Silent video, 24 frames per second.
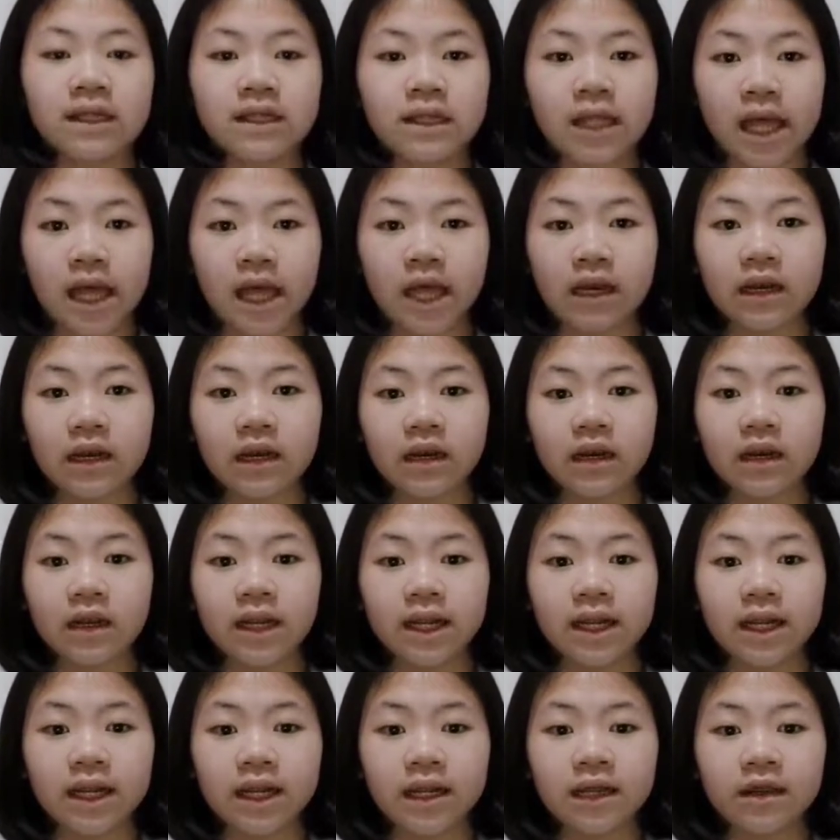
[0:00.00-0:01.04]
Then
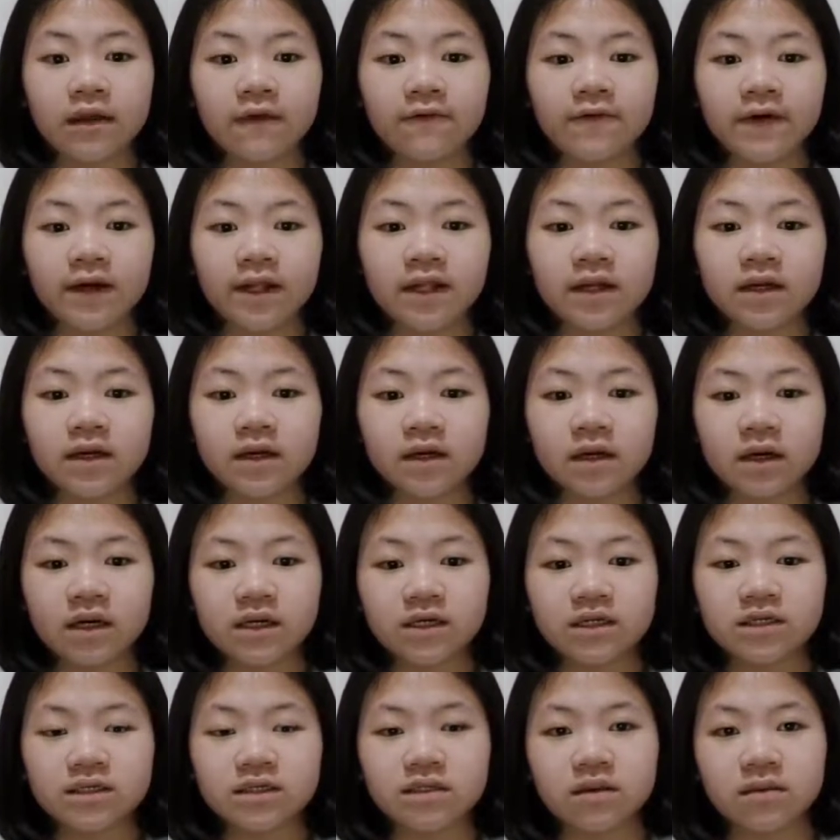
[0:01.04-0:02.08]
he fell
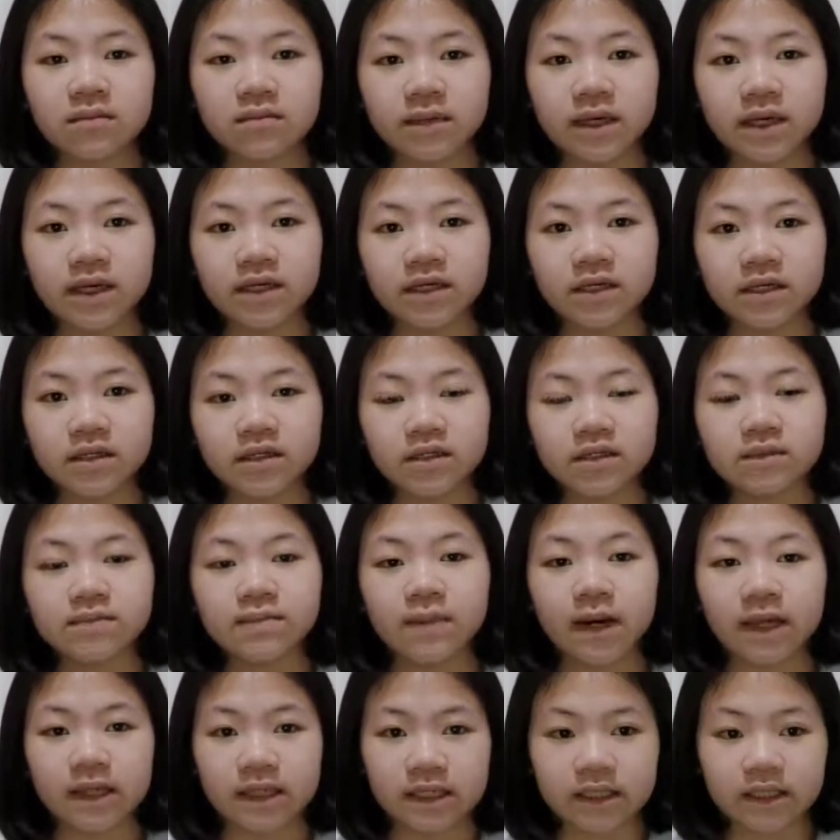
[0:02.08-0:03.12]
across the maiden's
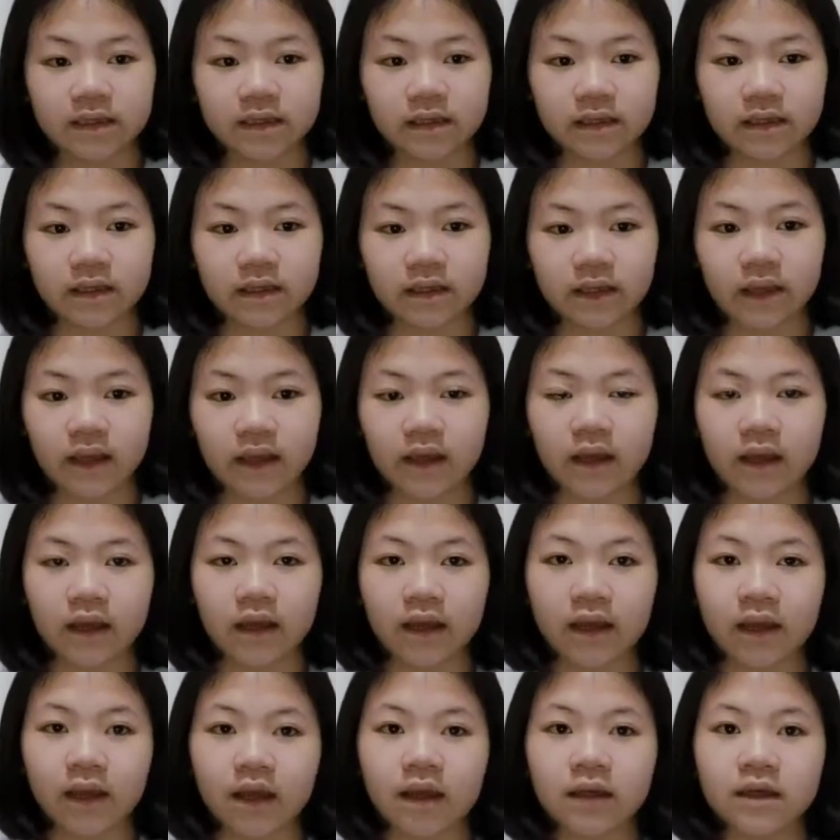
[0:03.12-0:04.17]
body
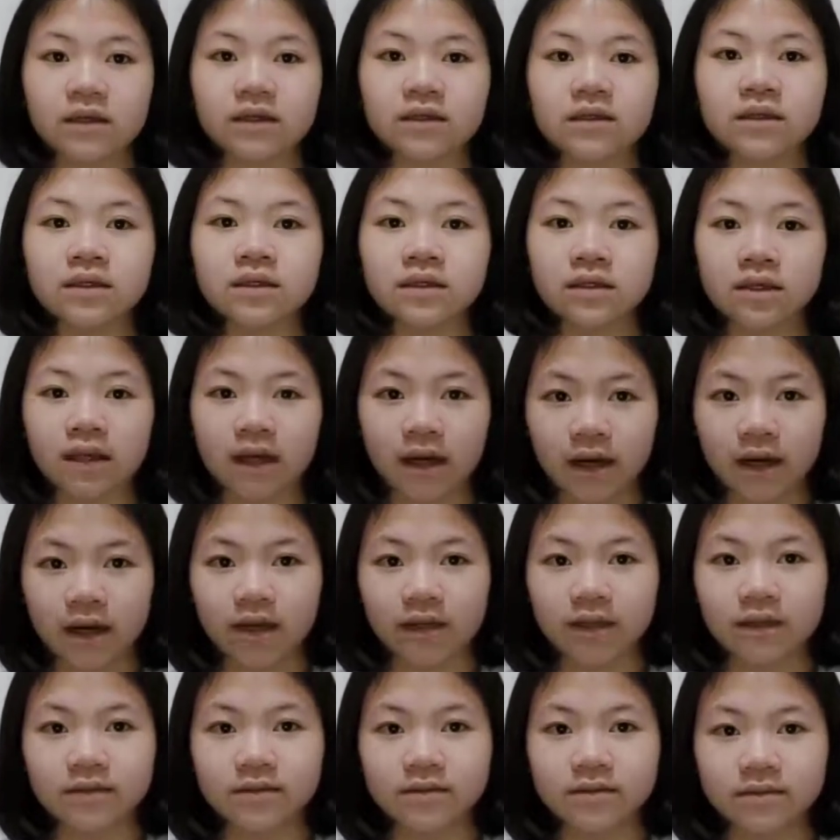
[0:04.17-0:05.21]
and
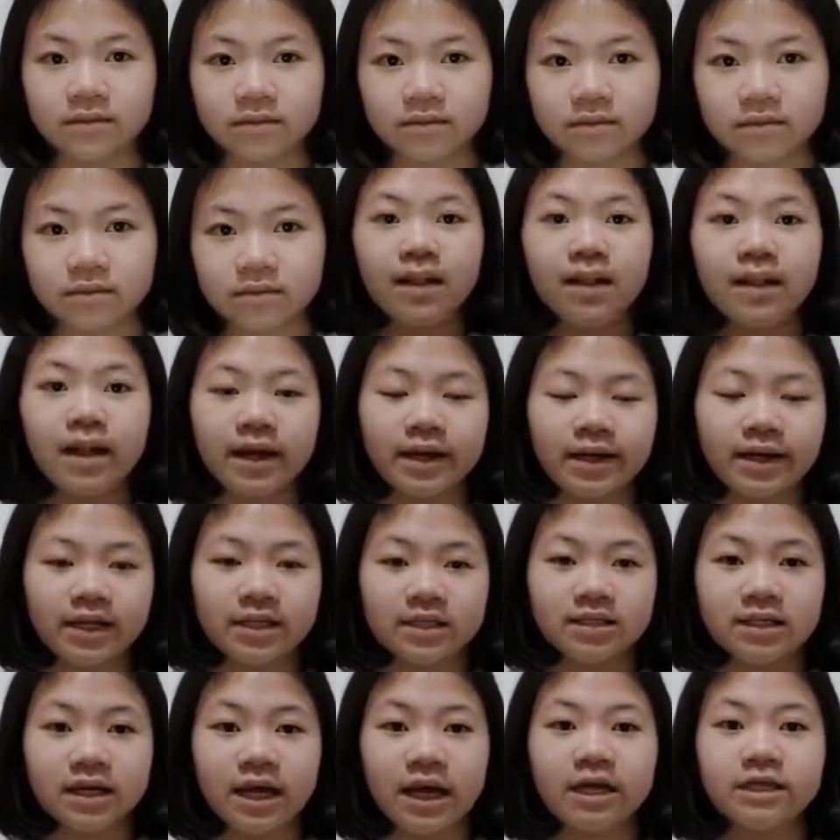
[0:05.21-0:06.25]
died.
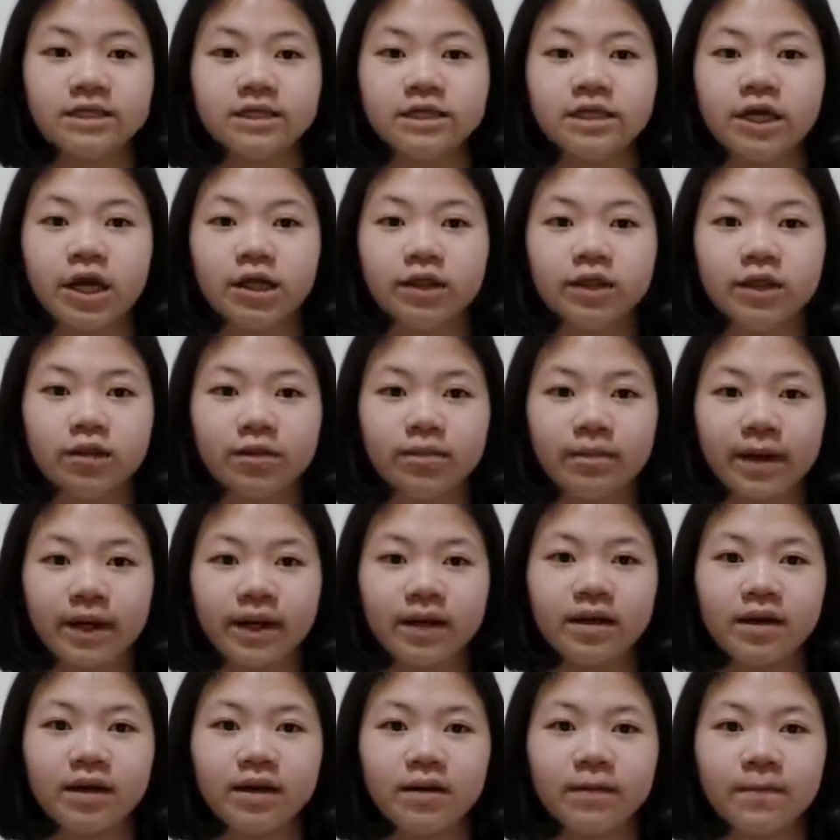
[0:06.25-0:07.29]
Ladies and
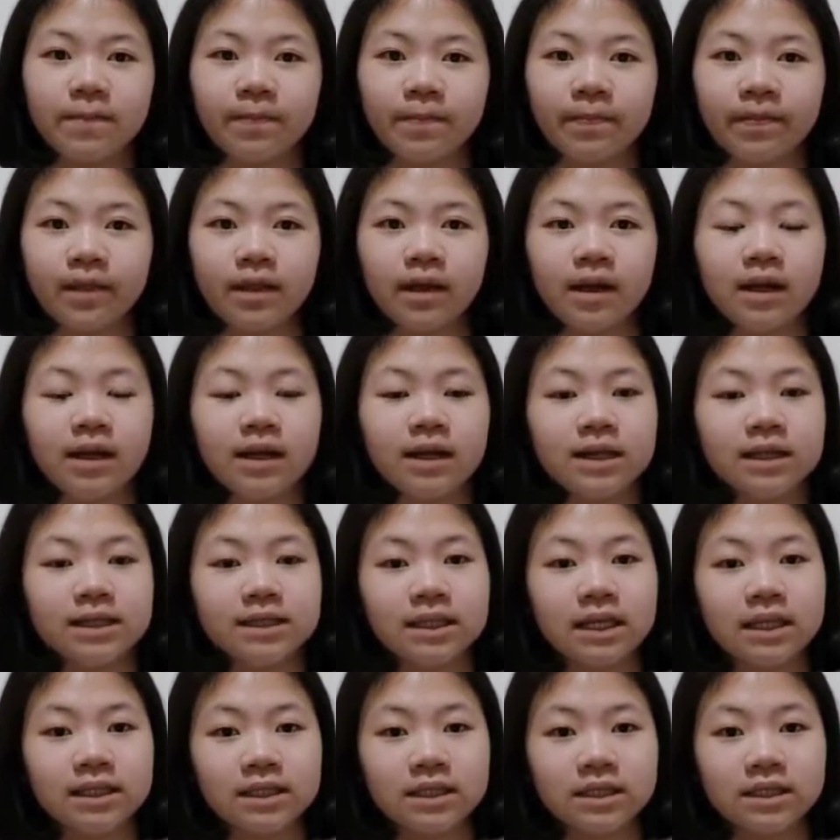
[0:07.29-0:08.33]
gentlemen,
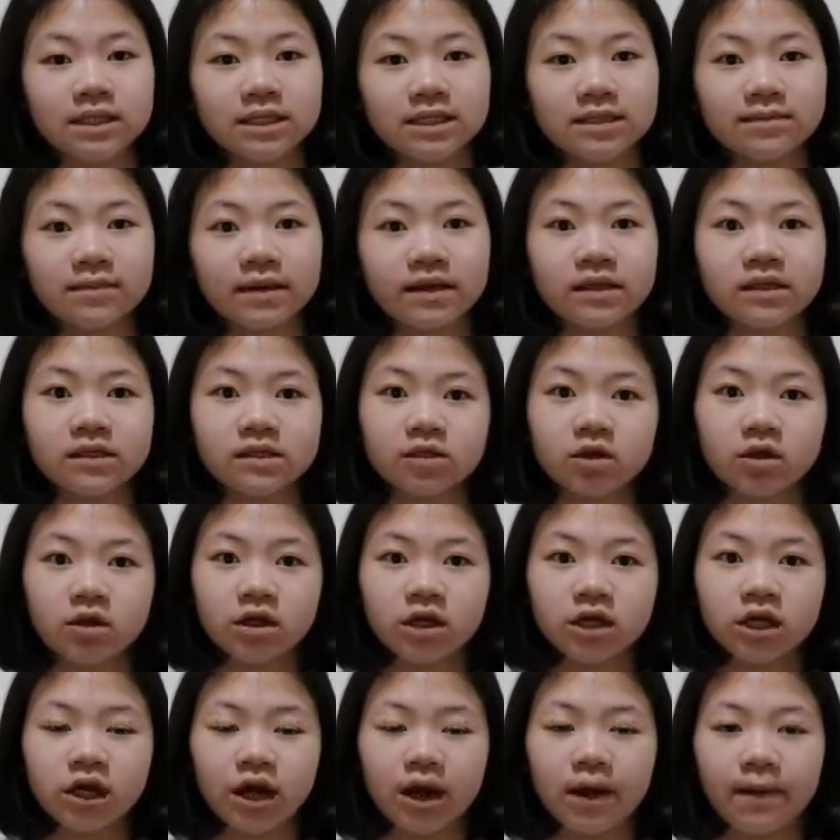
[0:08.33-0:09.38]
that is my
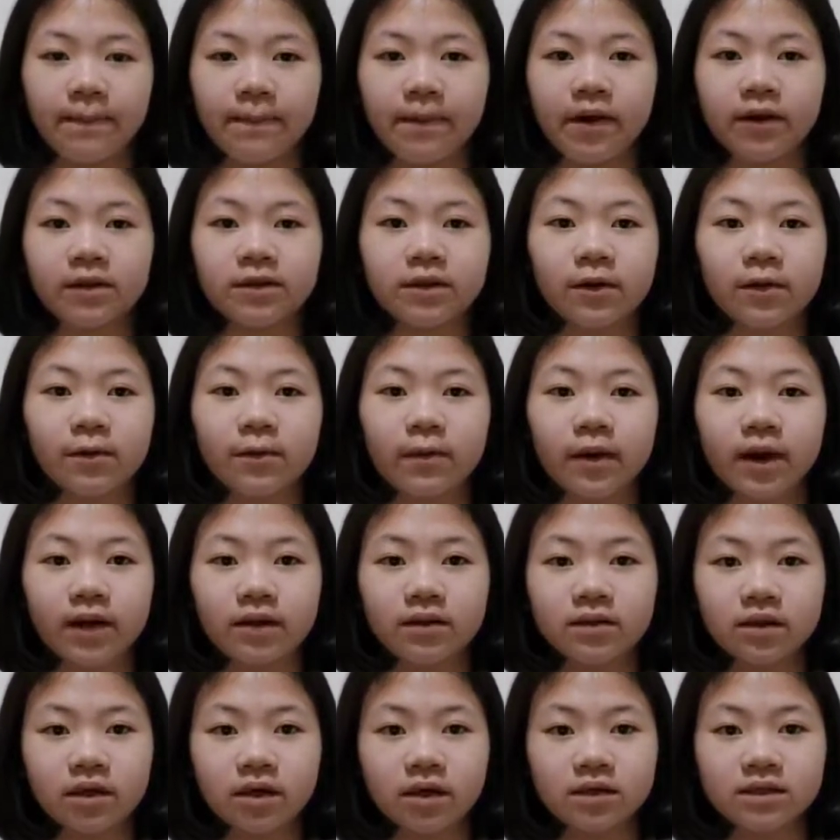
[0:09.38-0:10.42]
story about the
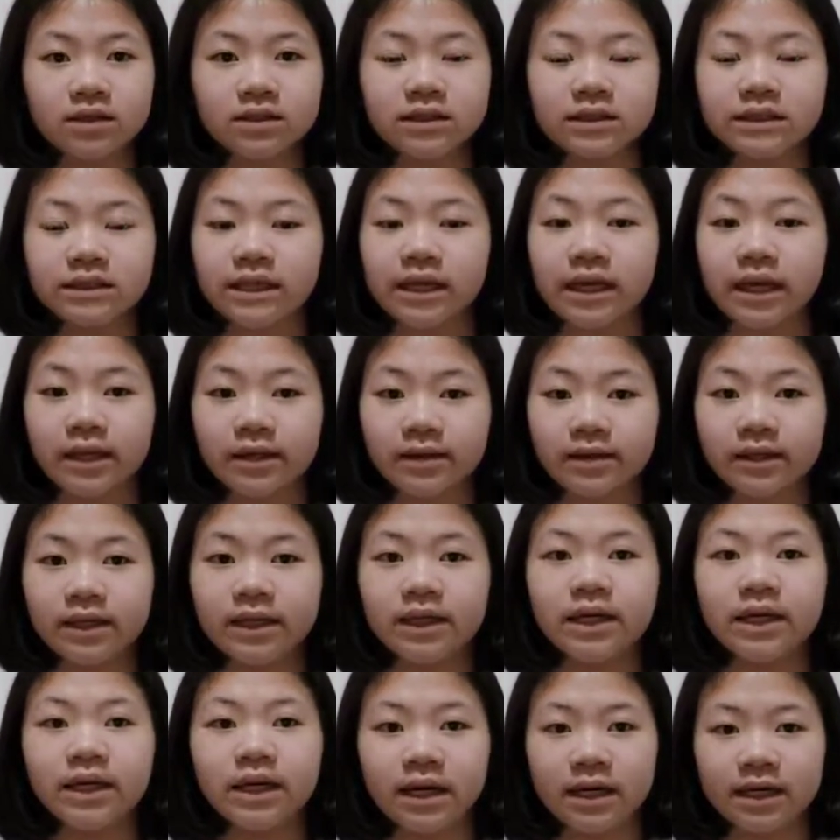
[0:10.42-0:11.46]
warlock's hairy
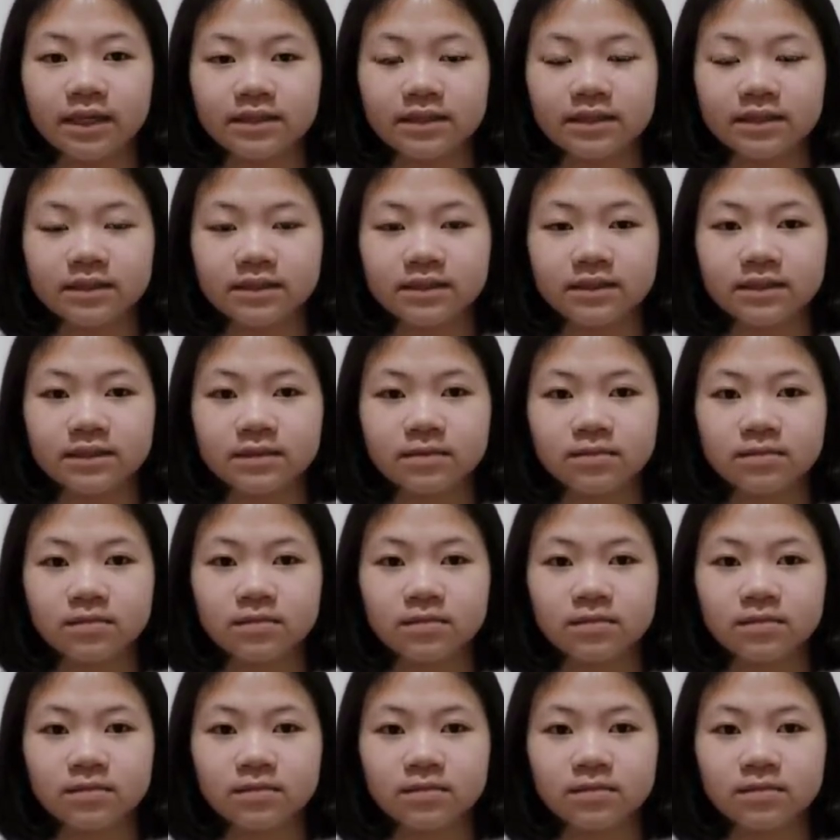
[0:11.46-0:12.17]
hearts.